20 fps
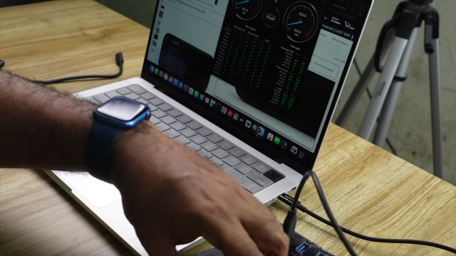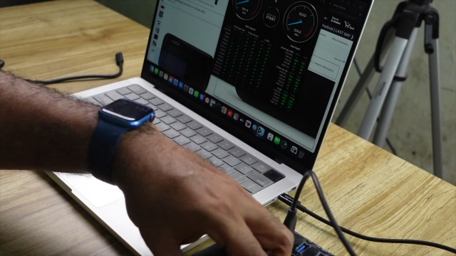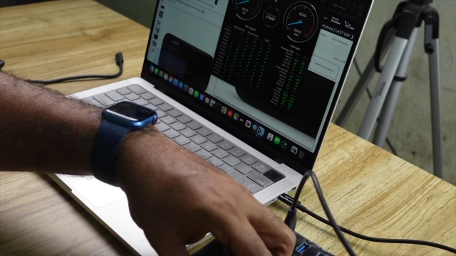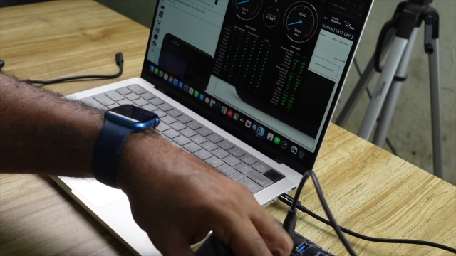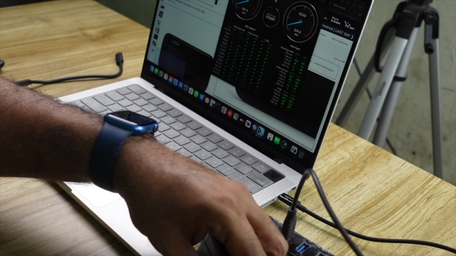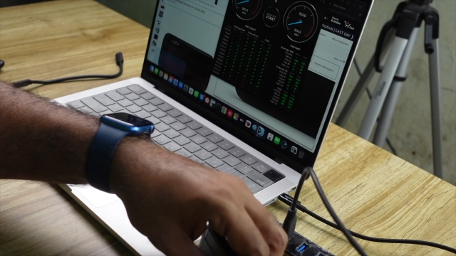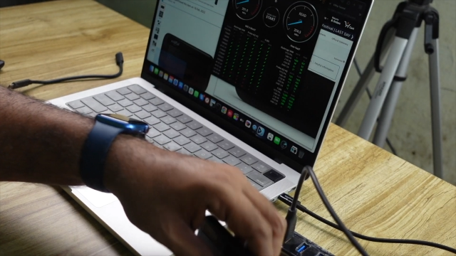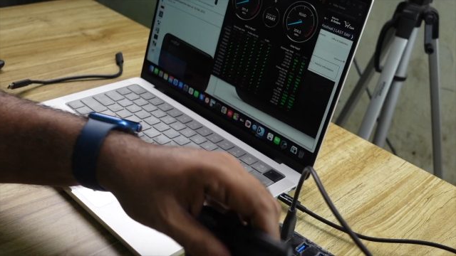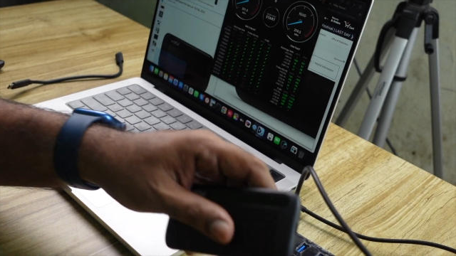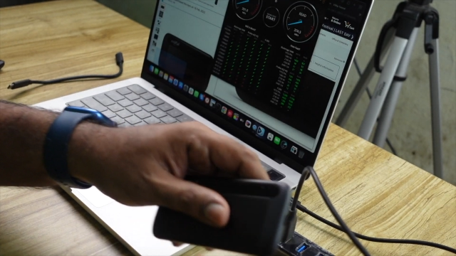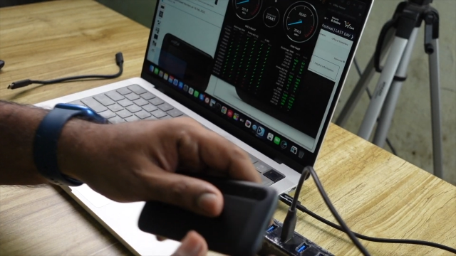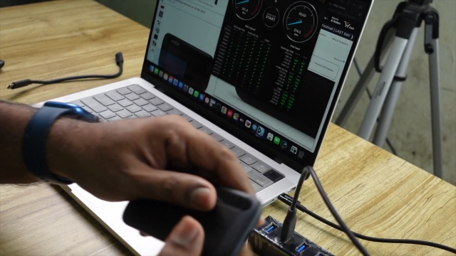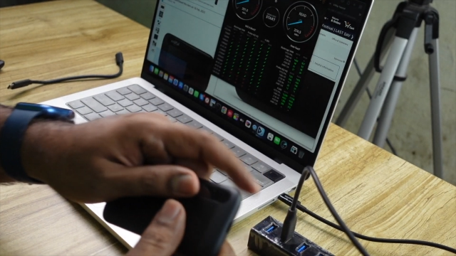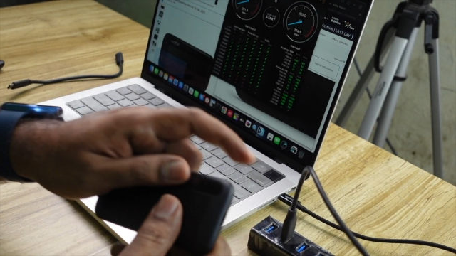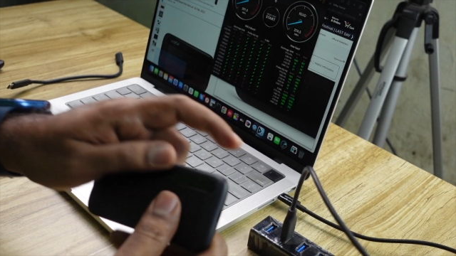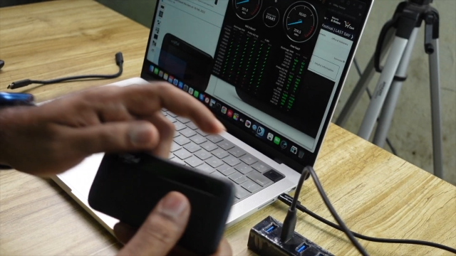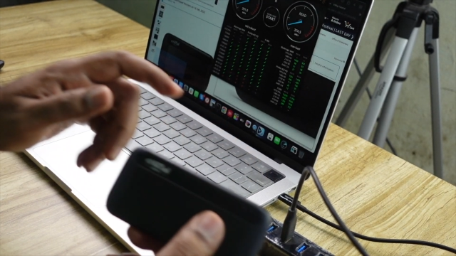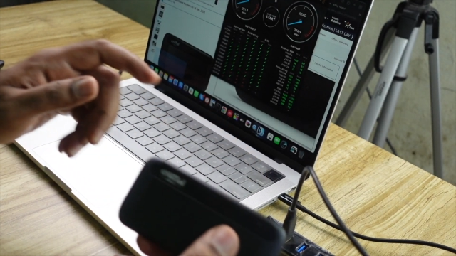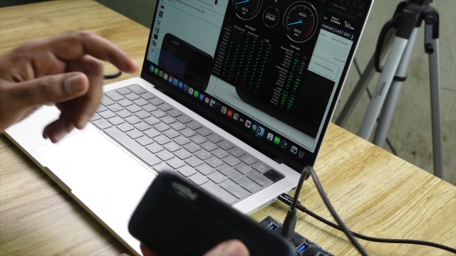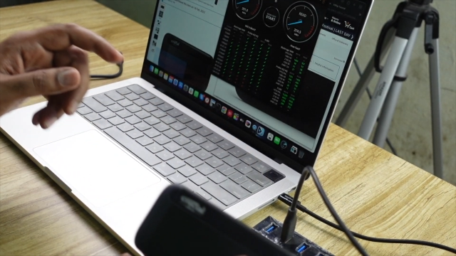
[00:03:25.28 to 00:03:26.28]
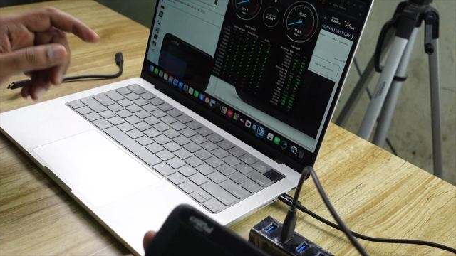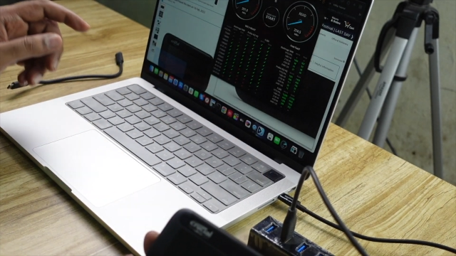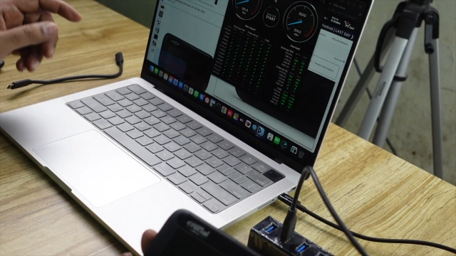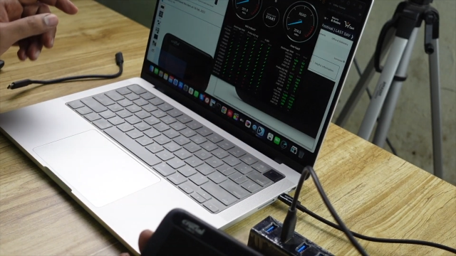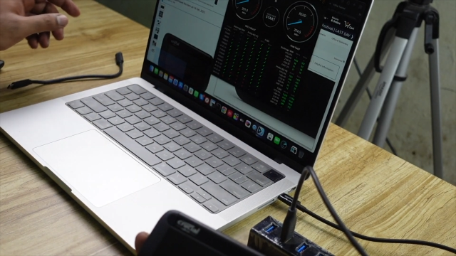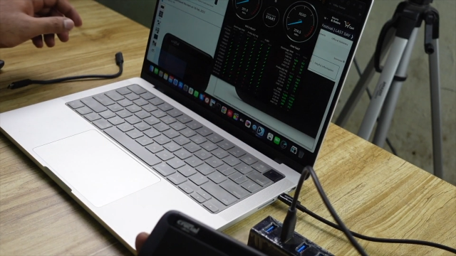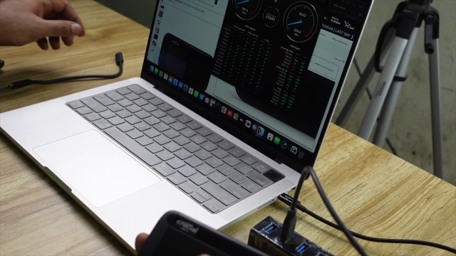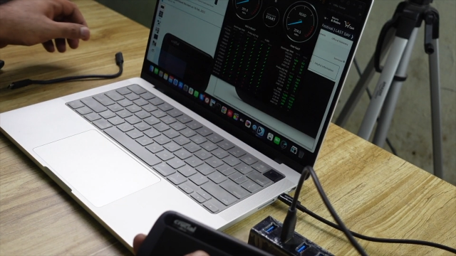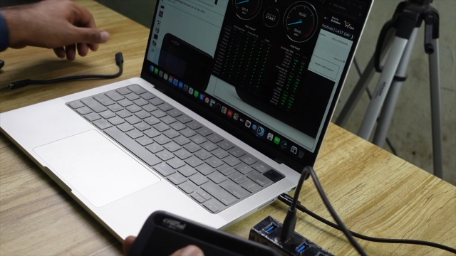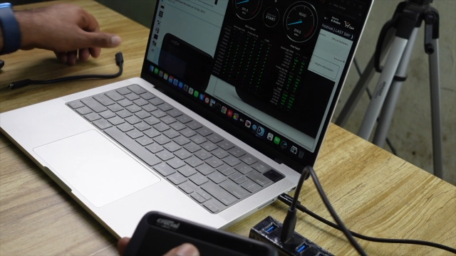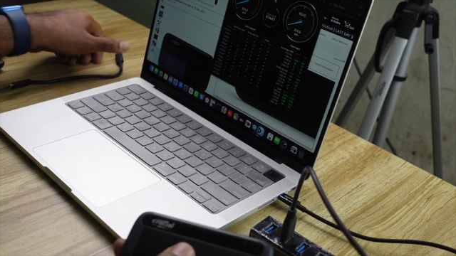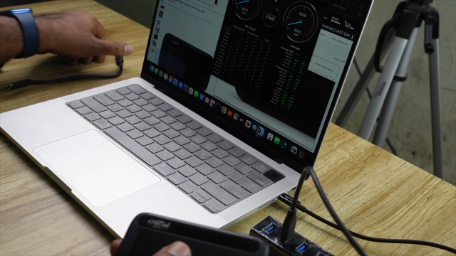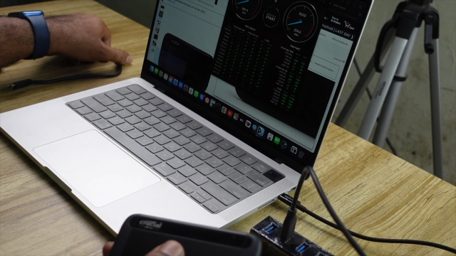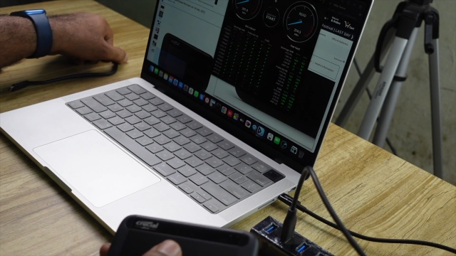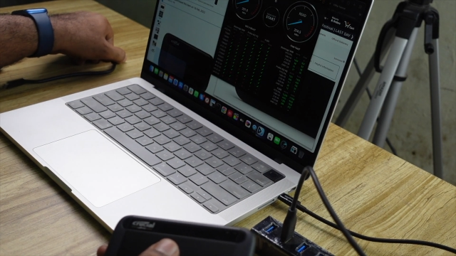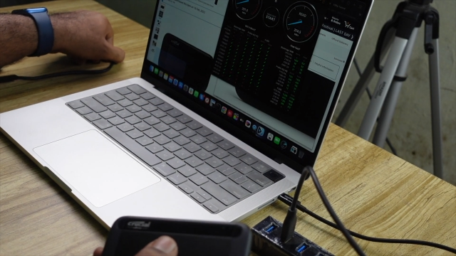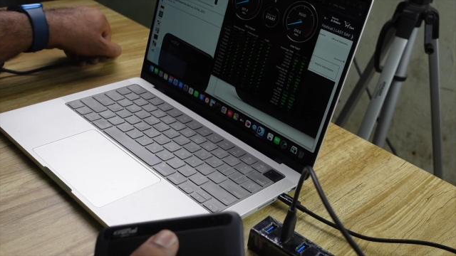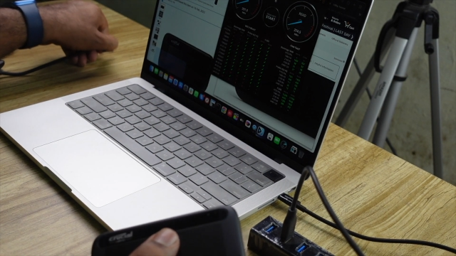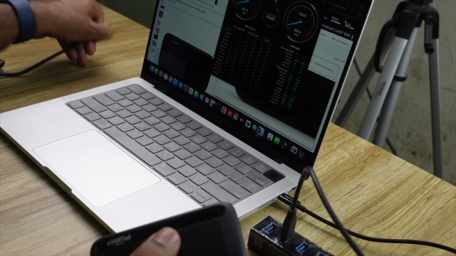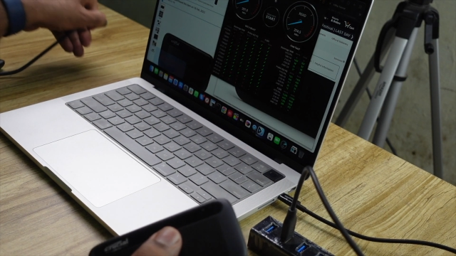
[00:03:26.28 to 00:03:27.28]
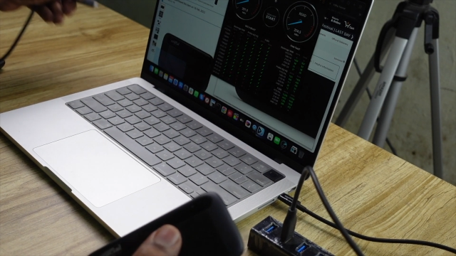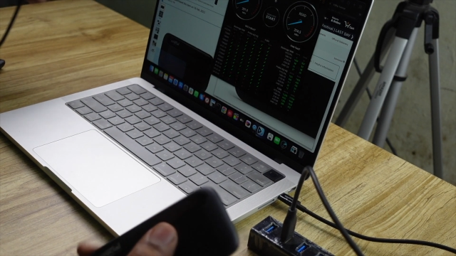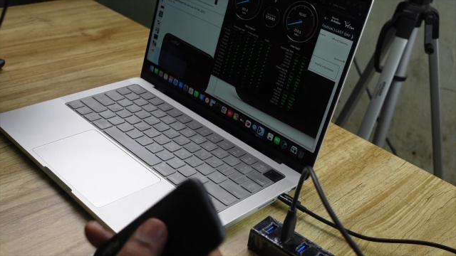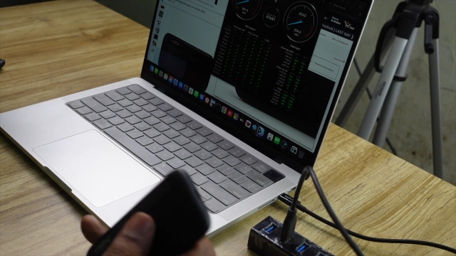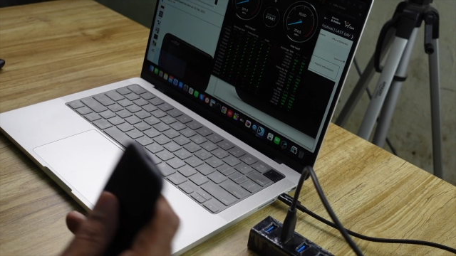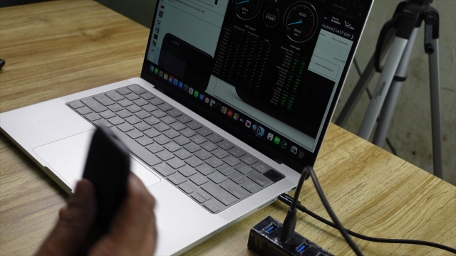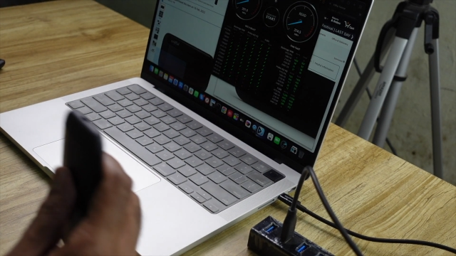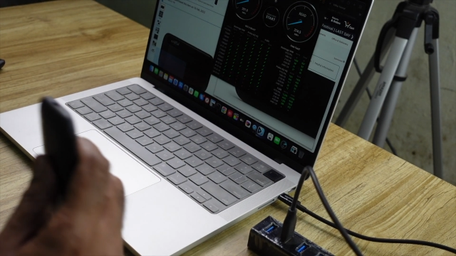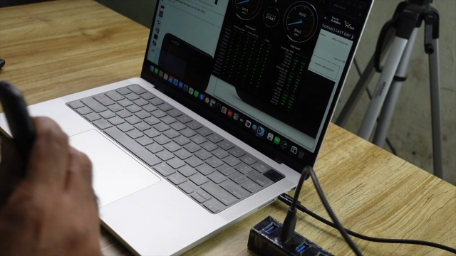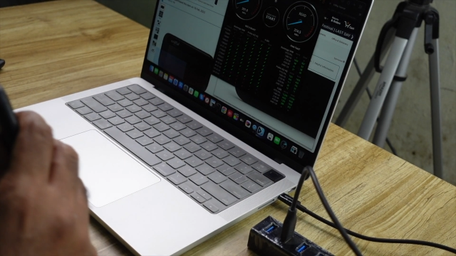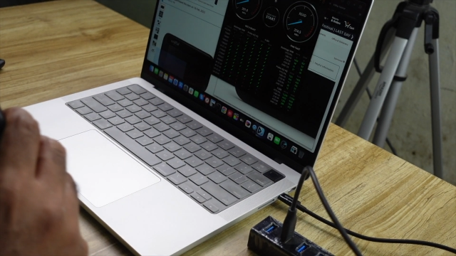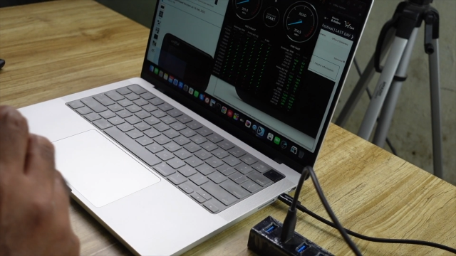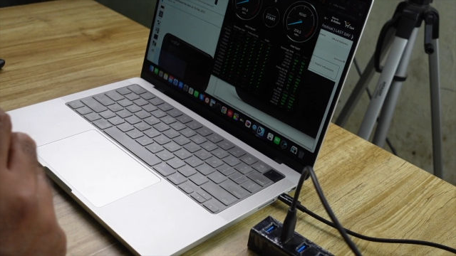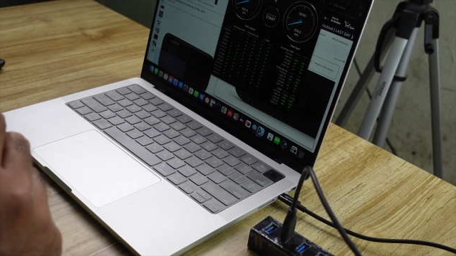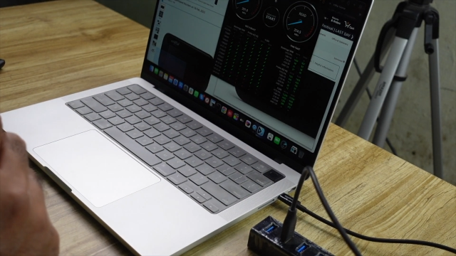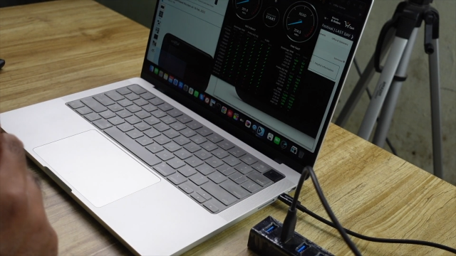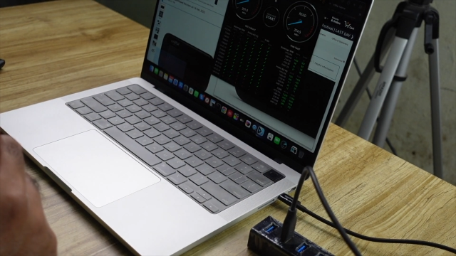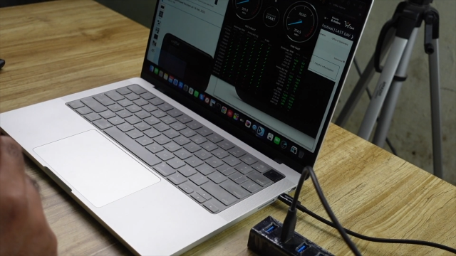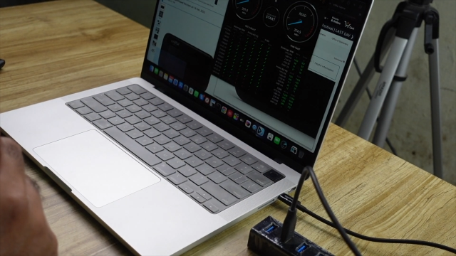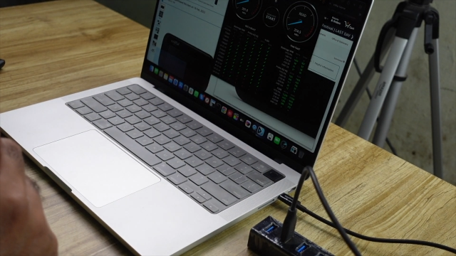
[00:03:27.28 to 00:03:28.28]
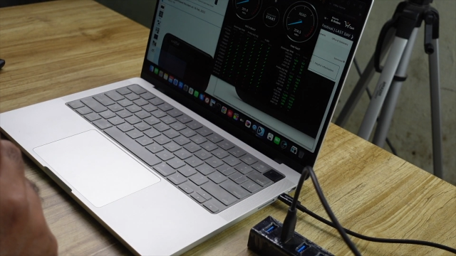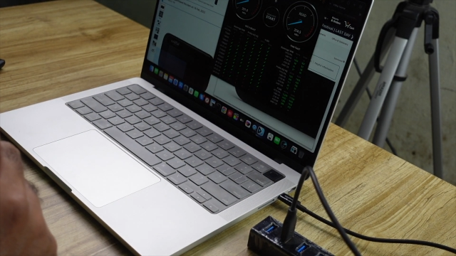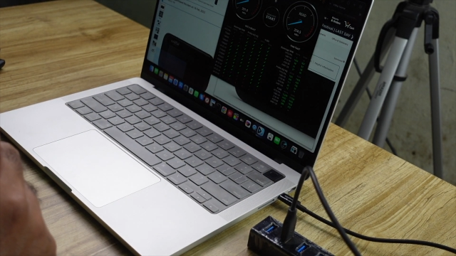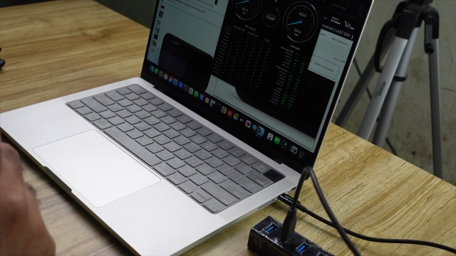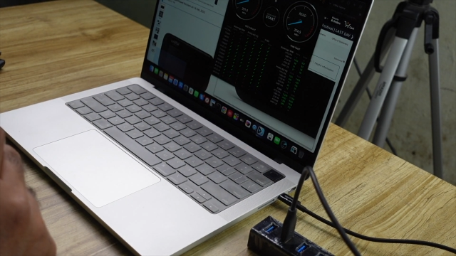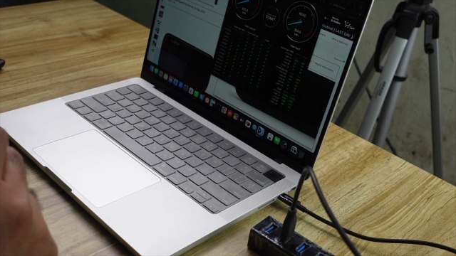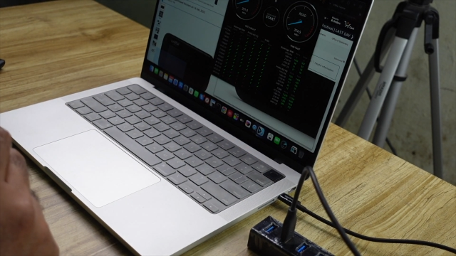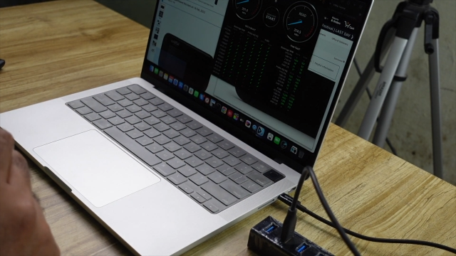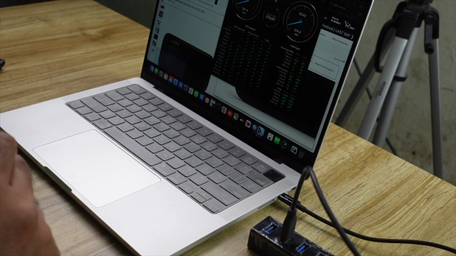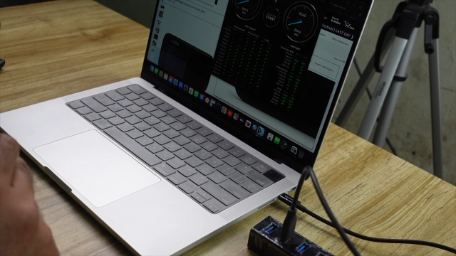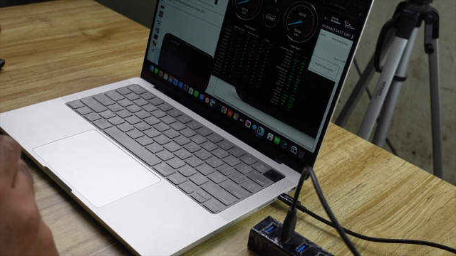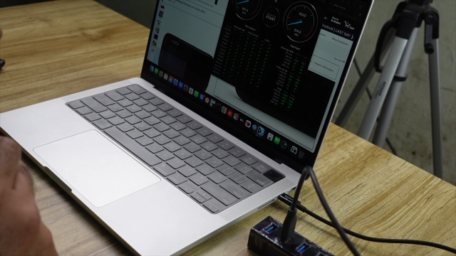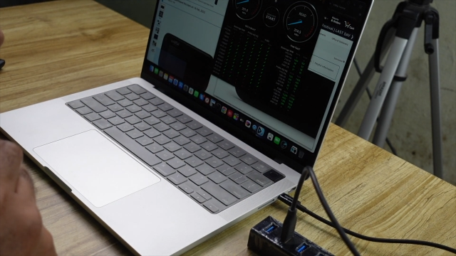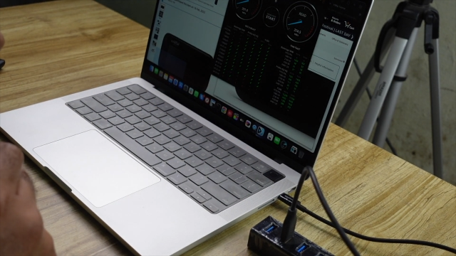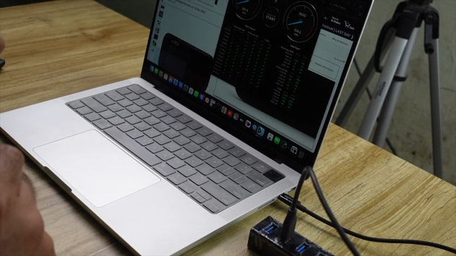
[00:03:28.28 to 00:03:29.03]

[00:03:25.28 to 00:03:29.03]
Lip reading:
[unreadable: no face in view]